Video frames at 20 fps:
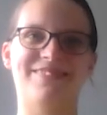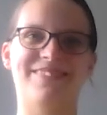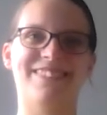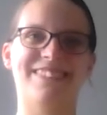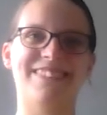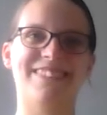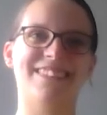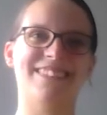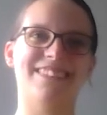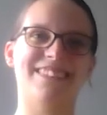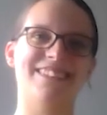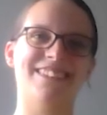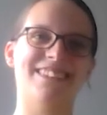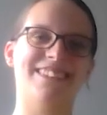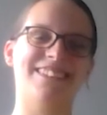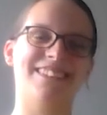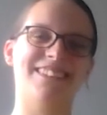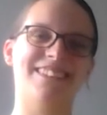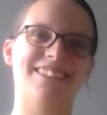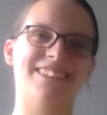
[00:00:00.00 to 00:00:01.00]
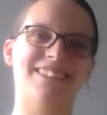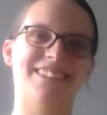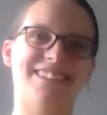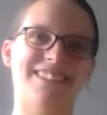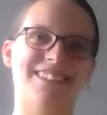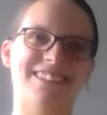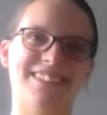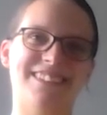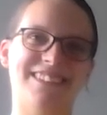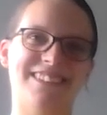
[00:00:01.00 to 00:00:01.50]

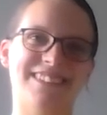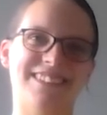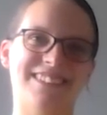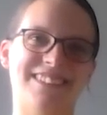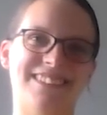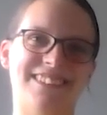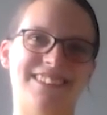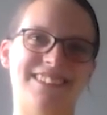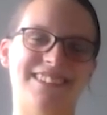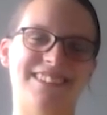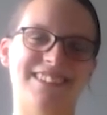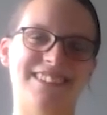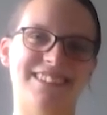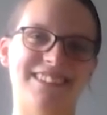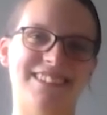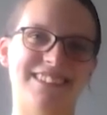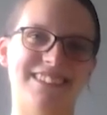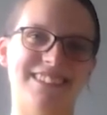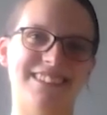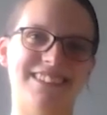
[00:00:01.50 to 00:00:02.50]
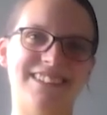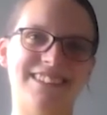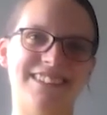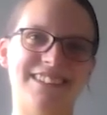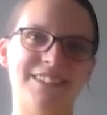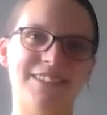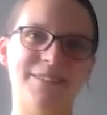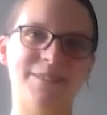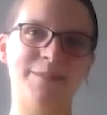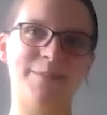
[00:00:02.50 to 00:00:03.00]

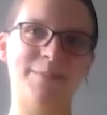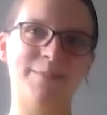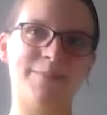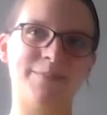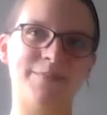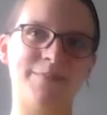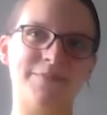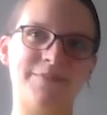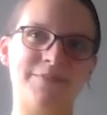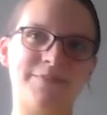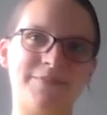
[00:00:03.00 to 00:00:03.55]
(silent)